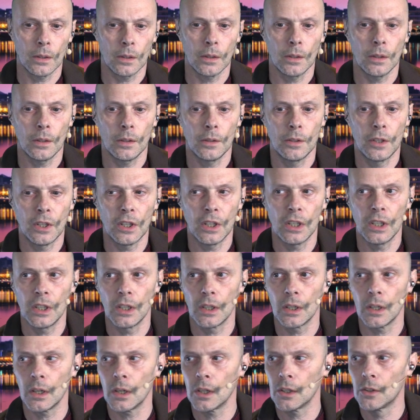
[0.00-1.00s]
The
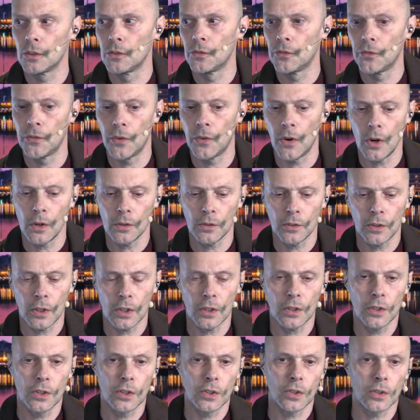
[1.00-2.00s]

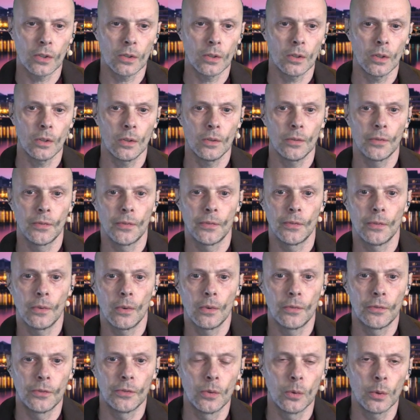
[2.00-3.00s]
advantage
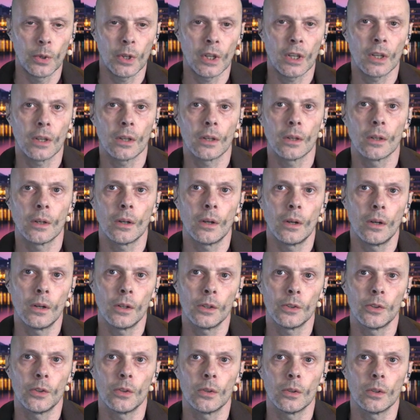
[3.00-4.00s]
of doing
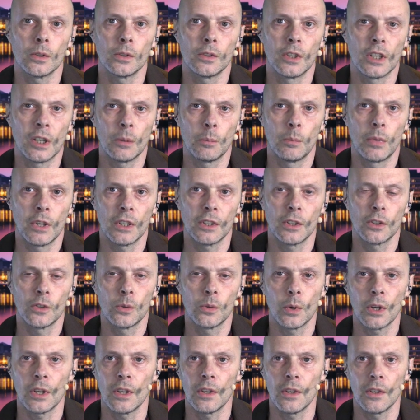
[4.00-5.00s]
audio the embedded
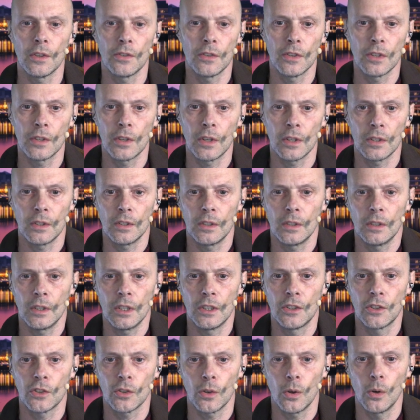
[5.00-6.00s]
way is that
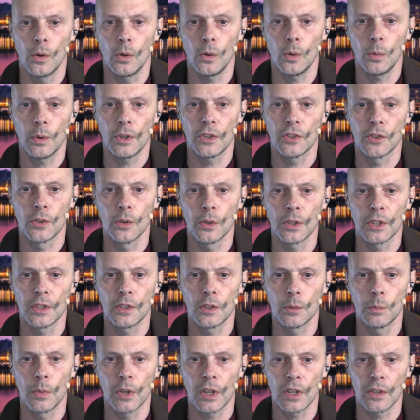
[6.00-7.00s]
it's always going to
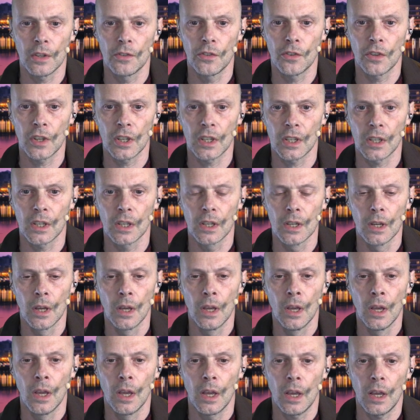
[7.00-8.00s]
be in sync,
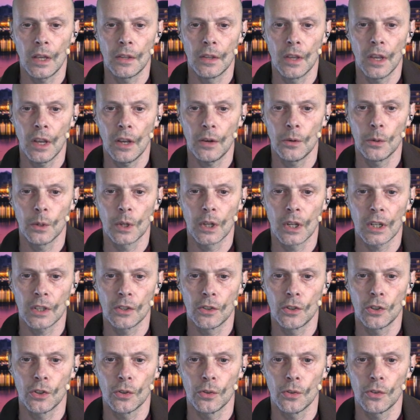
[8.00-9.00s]
and here you can
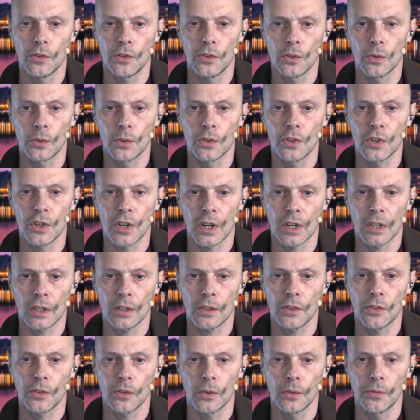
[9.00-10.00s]
choose your
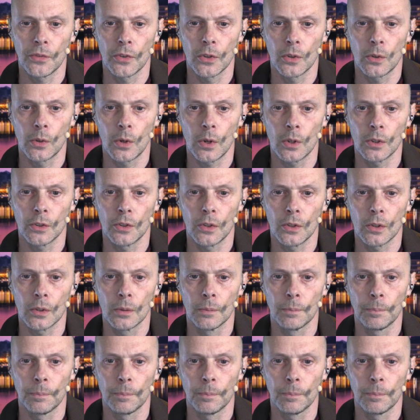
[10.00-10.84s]
channels of your audio.